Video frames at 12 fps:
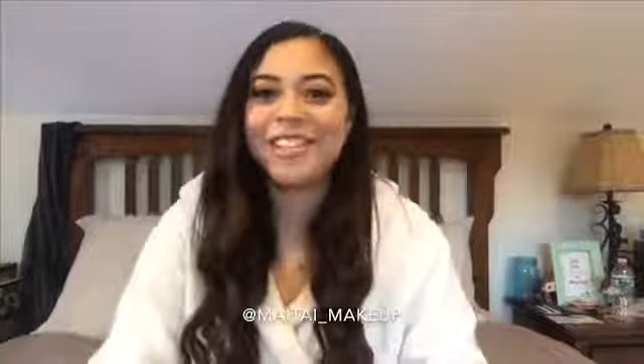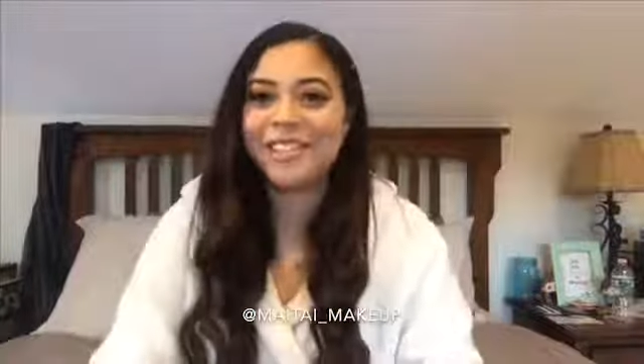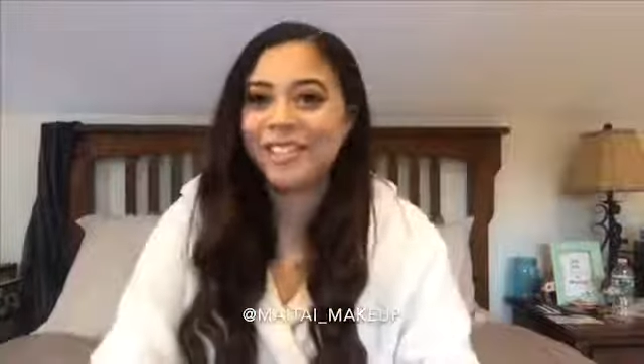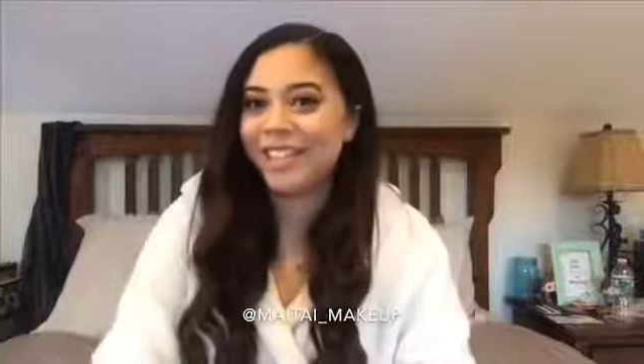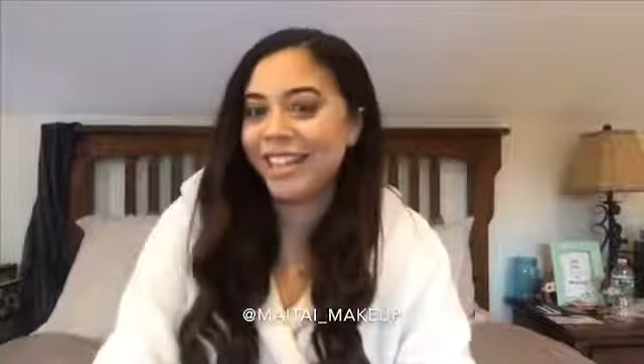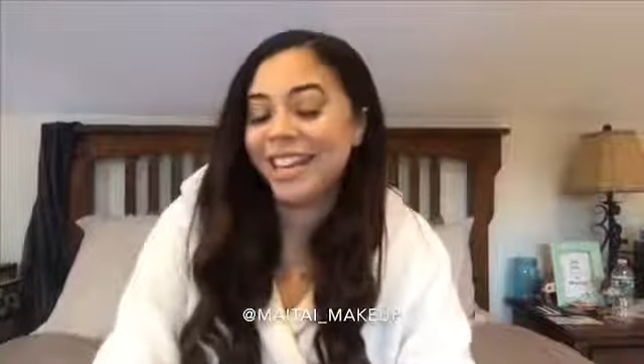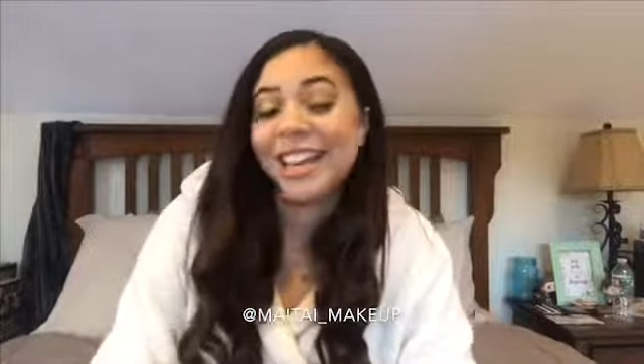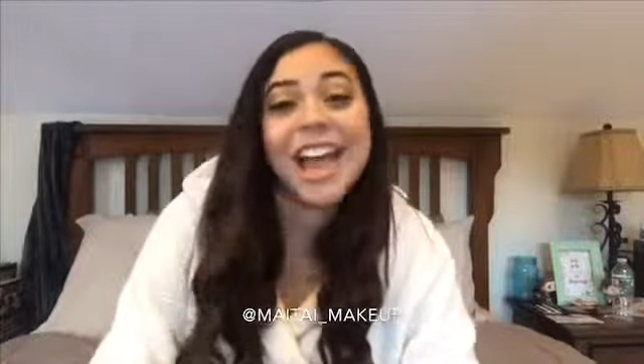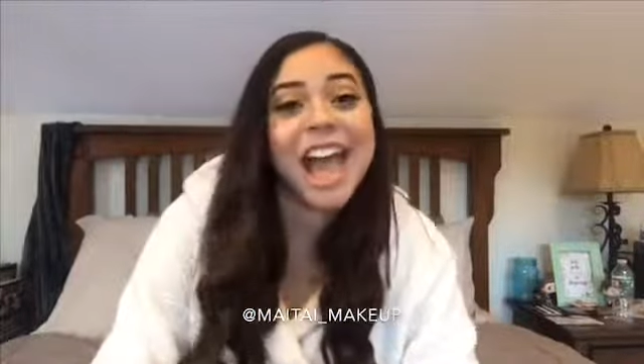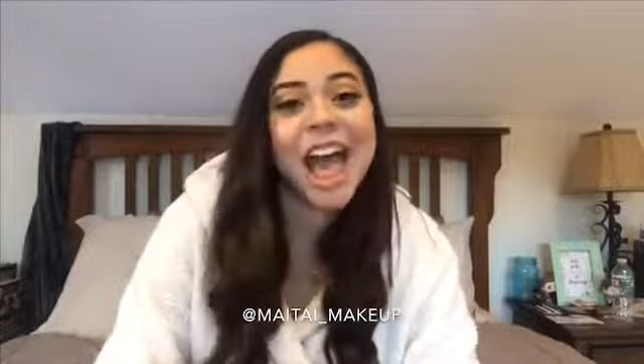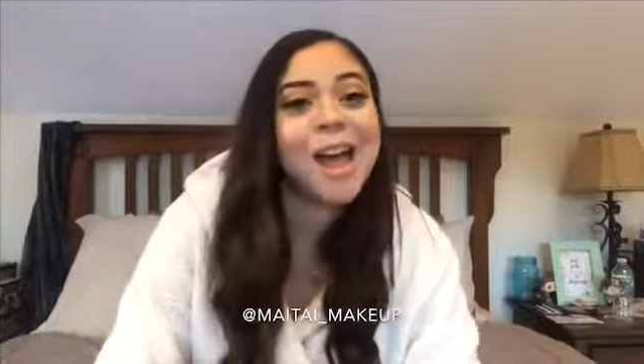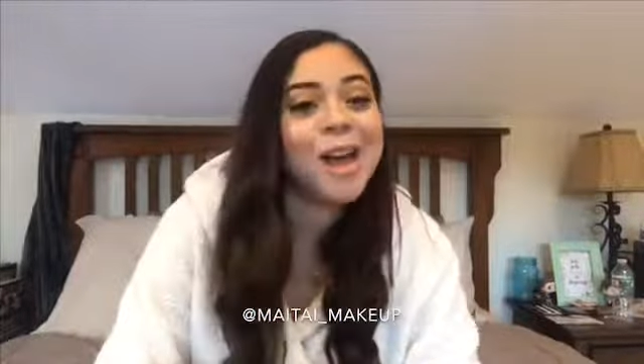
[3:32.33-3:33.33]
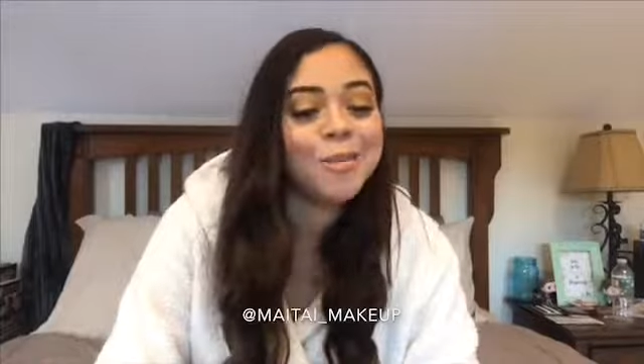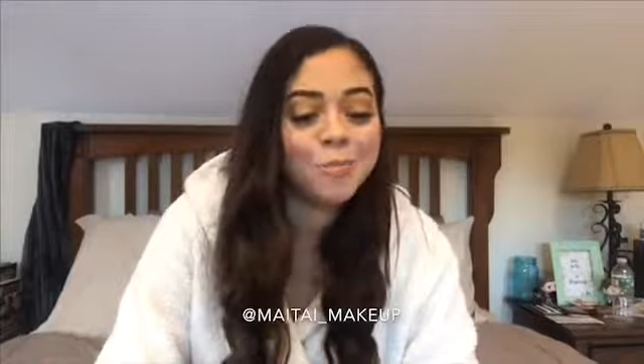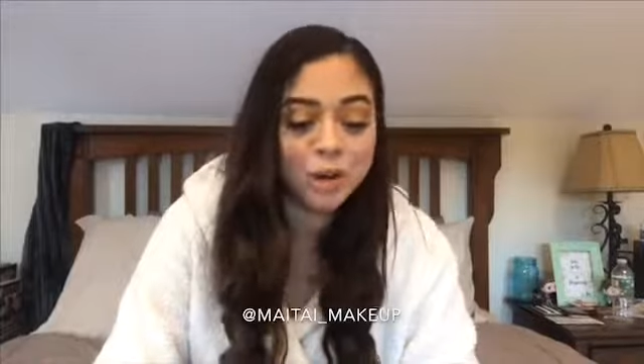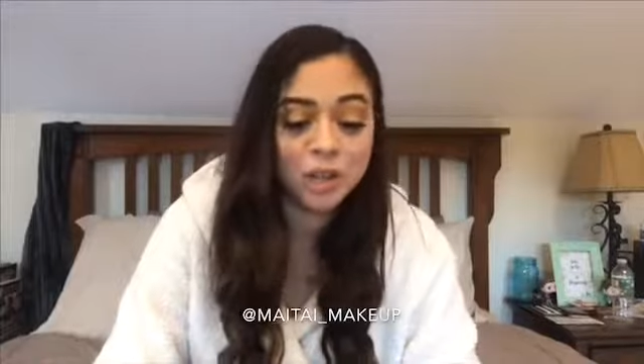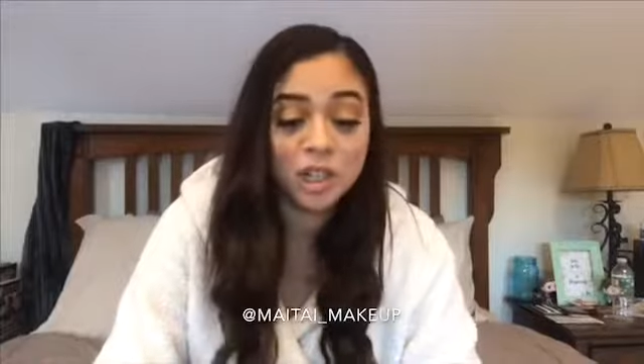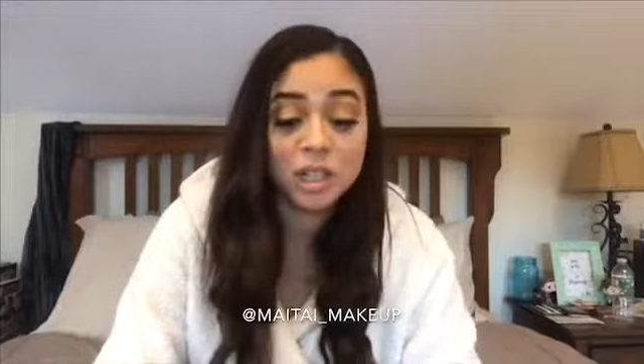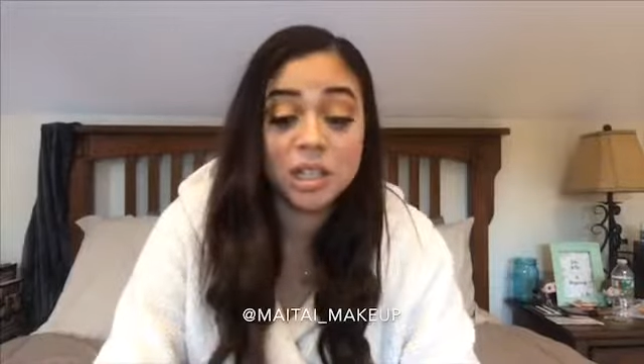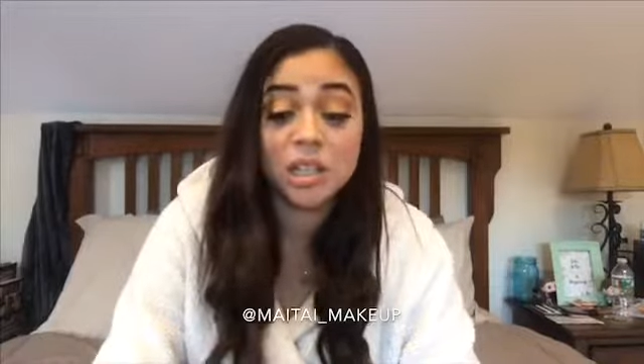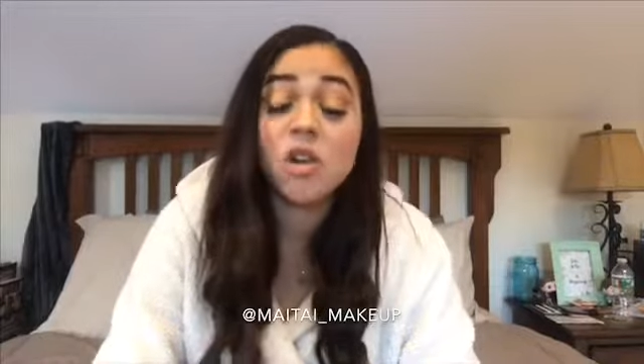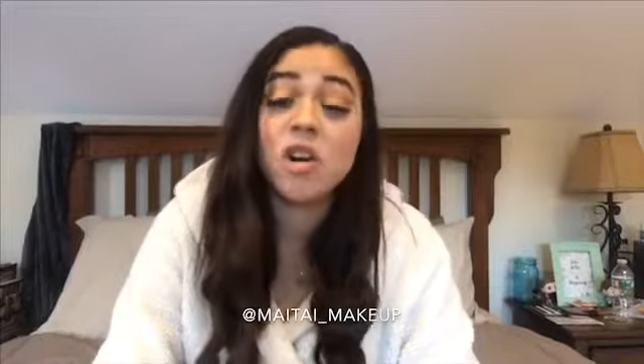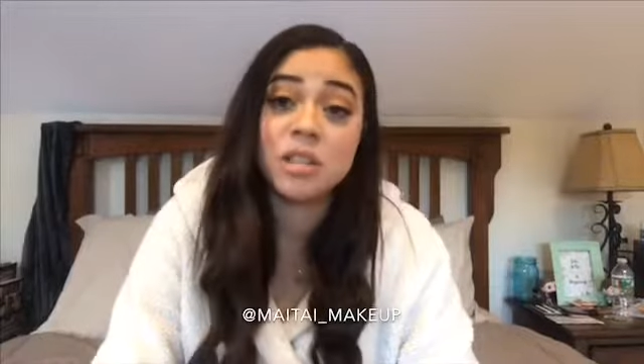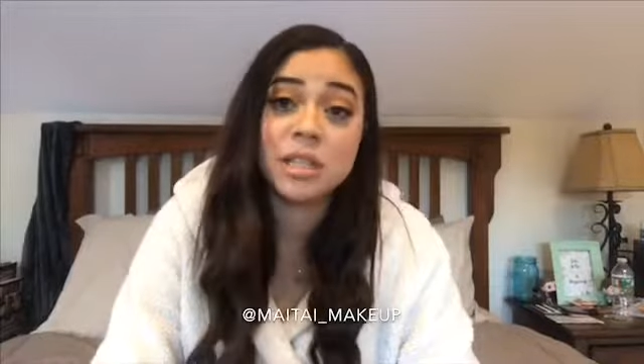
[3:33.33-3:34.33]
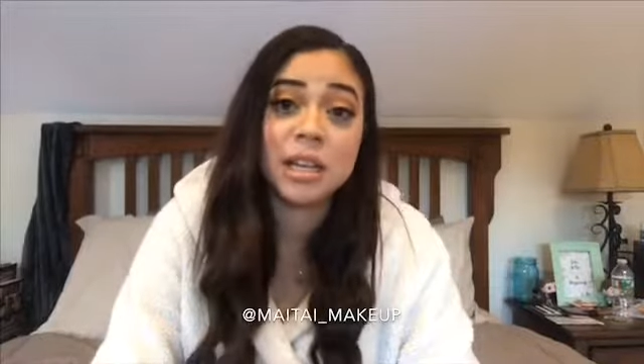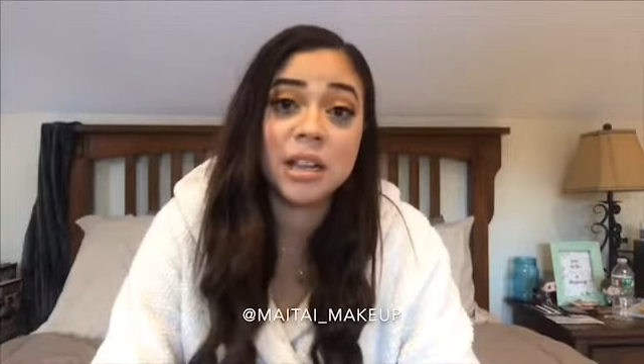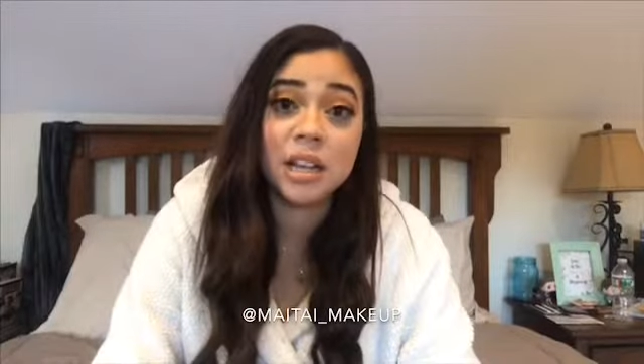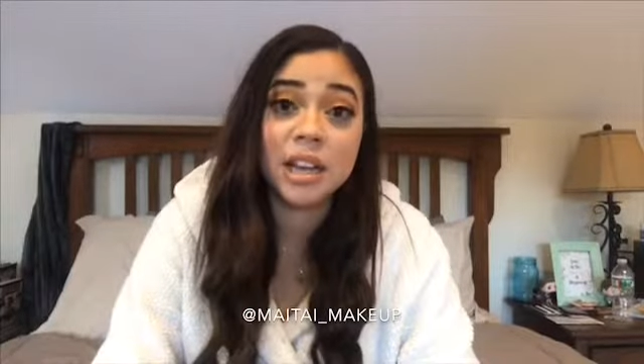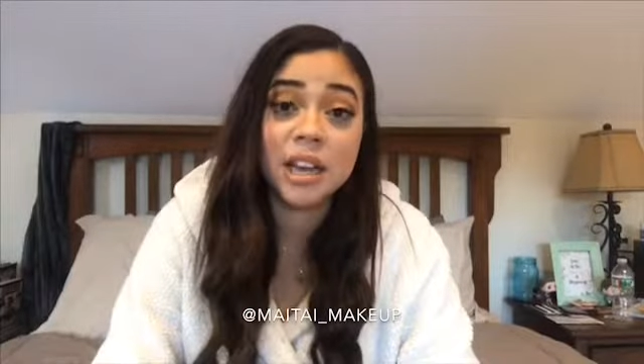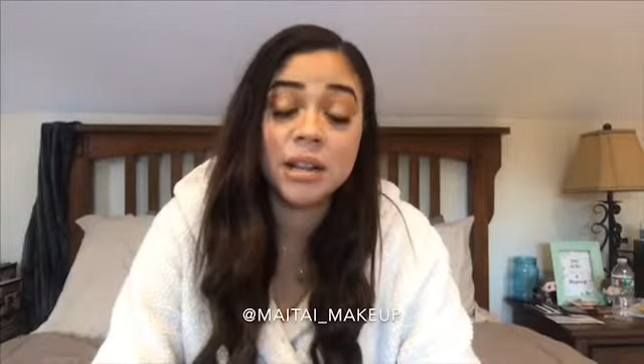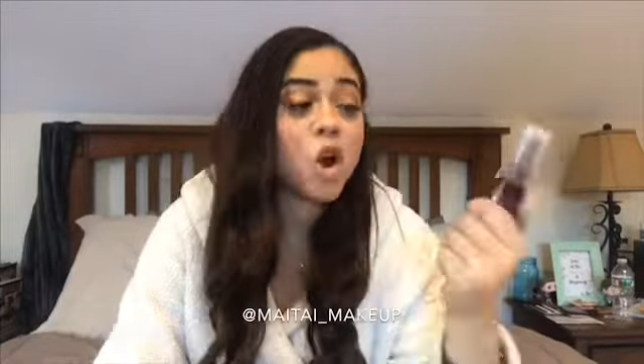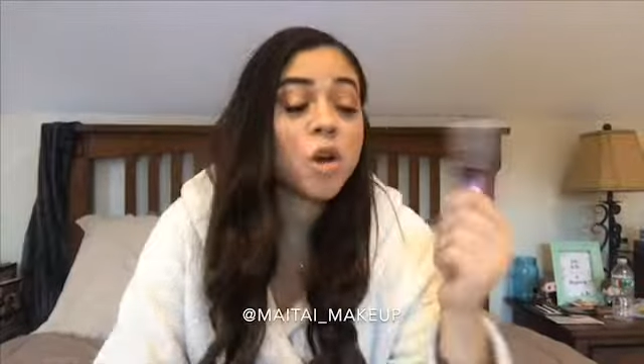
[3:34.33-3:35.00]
Other thing I purchased on sale again,